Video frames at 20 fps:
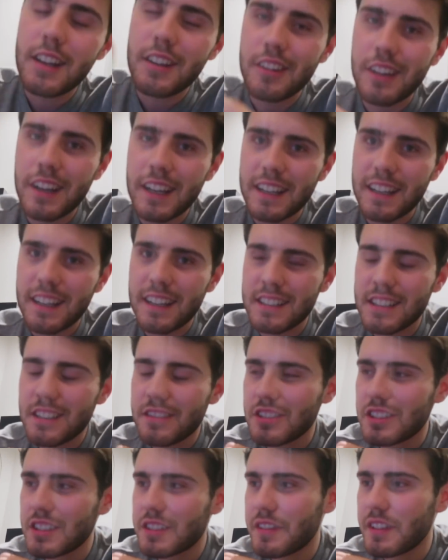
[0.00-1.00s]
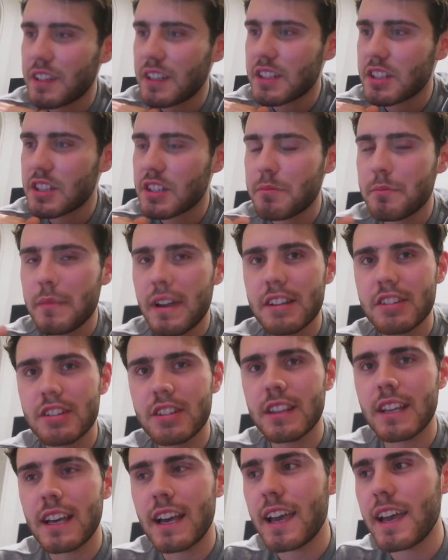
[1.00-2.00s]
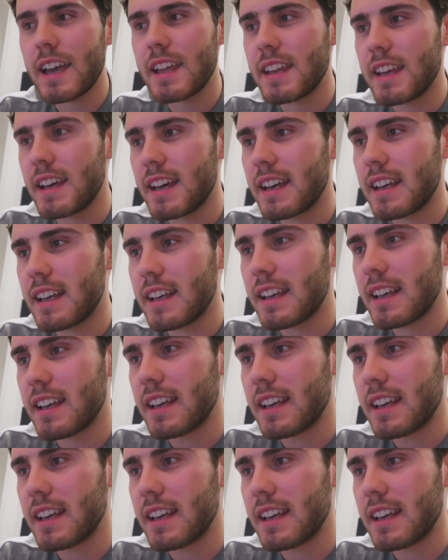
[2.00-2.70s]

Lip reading: All right, guys, I've just finished smashing that edit